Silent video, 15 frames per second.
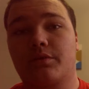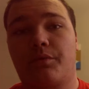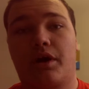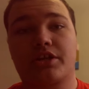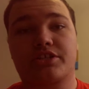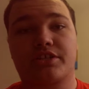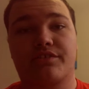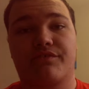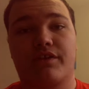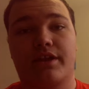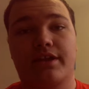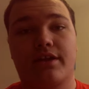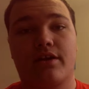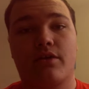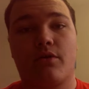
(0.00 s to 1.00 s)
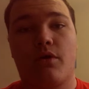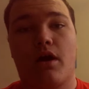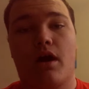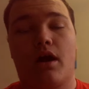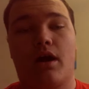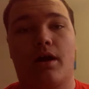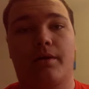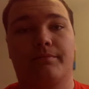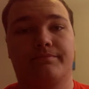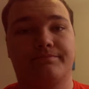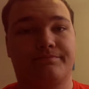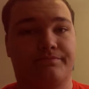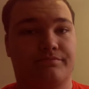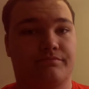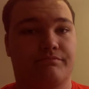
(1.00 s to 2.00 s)
have to watch this video.
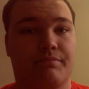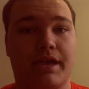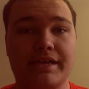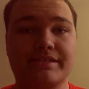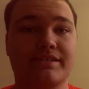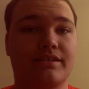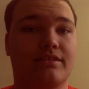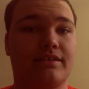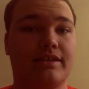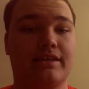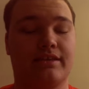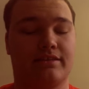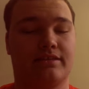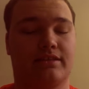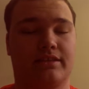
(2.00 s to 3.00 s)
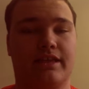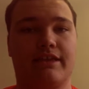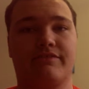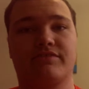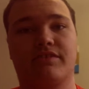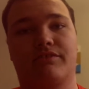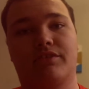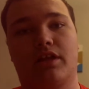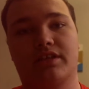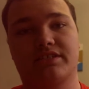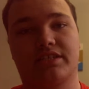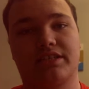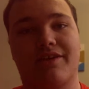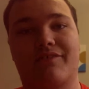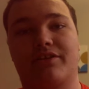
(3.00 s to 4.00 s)
Basically, the Leafs have
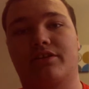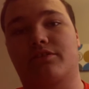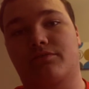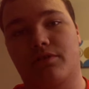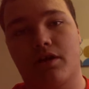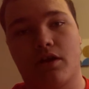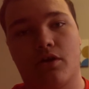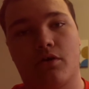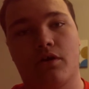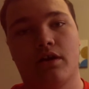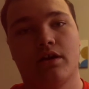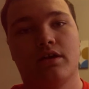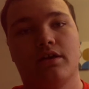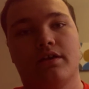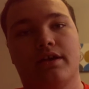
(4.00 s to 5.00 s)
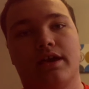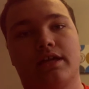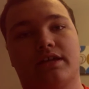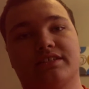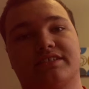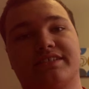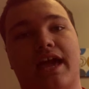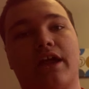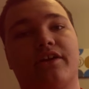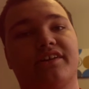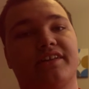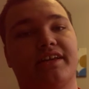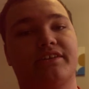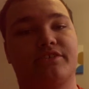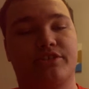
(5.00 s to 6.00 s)
lost 11 in a row, and on
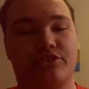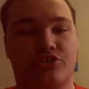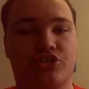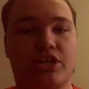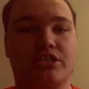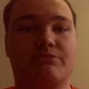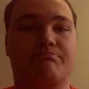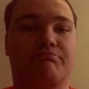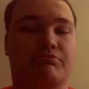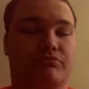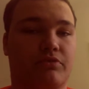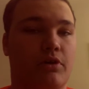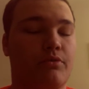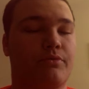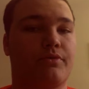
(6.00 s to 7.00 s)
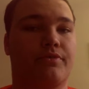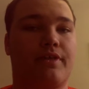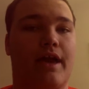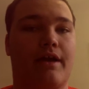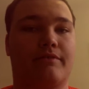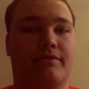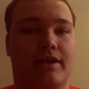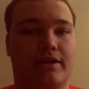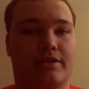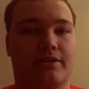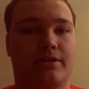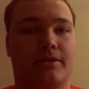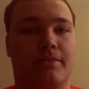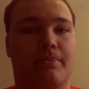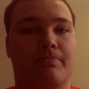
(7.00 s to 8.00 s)
Saturday they just broke that
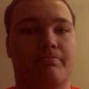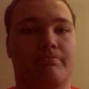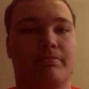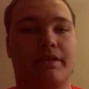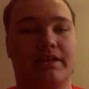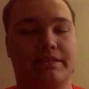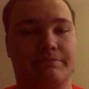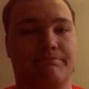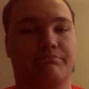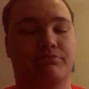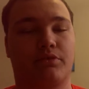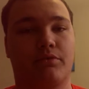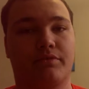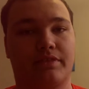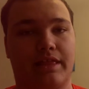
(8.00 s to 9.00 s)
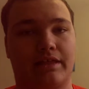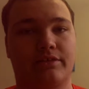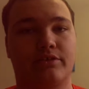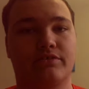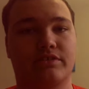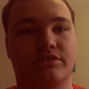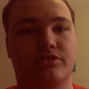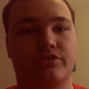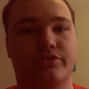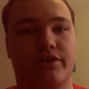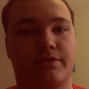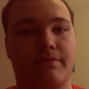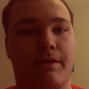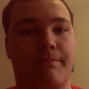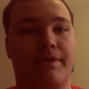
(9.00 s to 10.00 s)
record. They just broke that losing
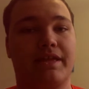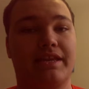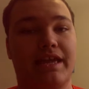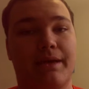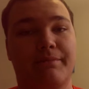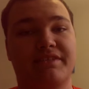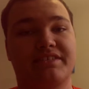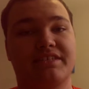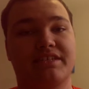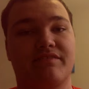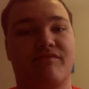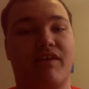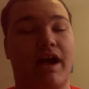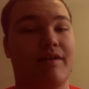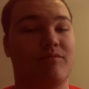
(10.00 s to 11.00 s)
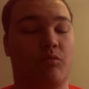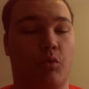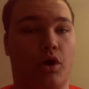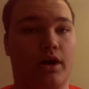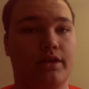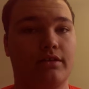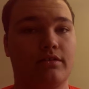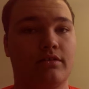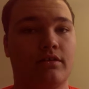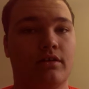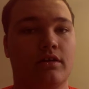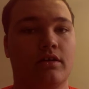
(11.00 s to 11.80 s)
streak by beating Edmonton 5-1.